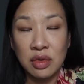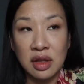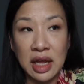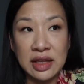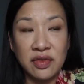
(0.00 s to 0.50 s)

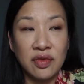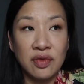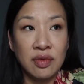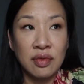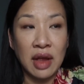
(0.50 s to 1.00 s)
it
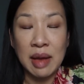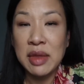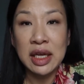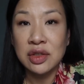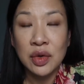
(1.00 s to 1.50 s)
I'm
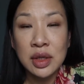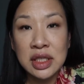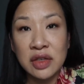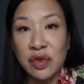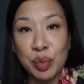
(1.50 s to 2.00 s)
like a totally
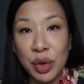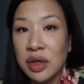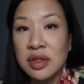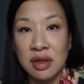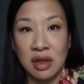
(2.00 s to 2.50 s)
different
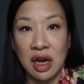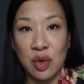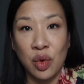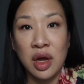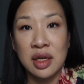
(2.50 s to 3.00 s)
person than I
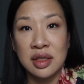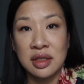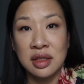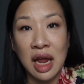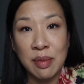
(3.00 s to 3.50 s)
was
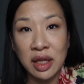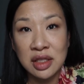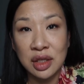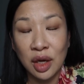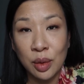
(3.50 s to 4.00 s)
nine
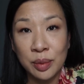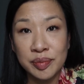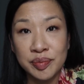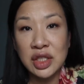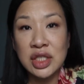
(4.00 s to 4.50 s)
months ago.
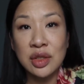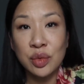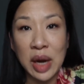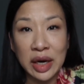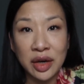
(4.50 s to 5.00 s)
This is a
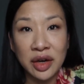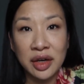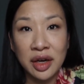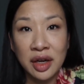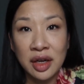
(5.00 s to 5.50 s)

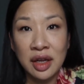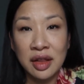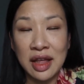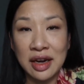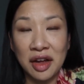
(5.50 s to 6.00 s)
record
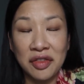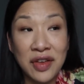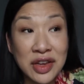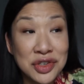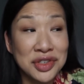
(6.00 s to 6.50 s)
that
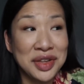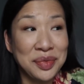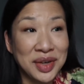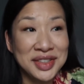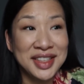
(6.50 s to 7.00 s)
eventually
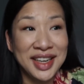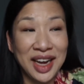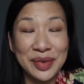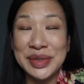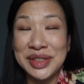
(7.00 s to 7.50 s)
one day
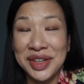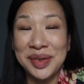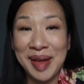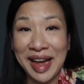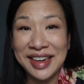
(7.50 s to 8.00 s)
I will
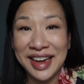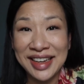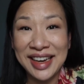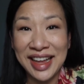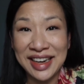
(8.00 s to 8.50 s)
look back
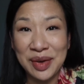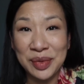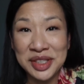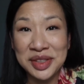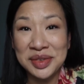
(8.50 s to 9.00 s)
at and I
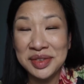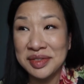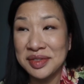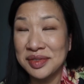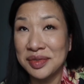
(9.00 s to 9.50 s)
will
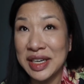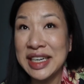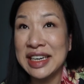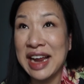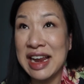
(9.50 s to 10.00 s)

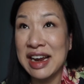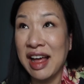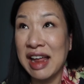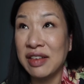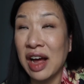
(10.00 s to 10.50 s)
read and,
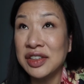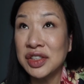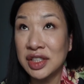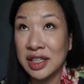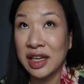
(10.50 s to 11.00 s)
and, and
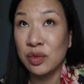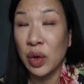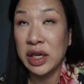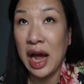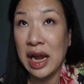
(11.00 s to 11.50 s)
understand
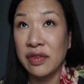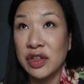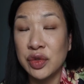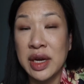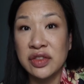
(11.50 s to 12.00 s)
what kind of a
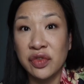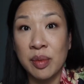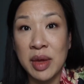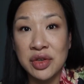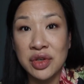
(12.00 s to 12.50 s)

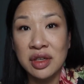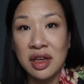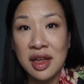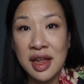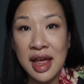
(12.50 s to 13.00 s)
transformation
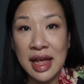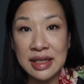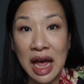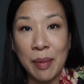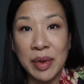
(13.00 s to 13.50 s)
has
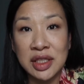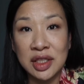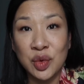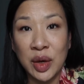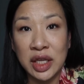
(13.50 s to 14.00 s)
happened in
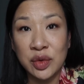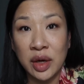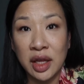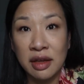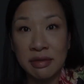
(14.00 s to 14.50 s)
2020.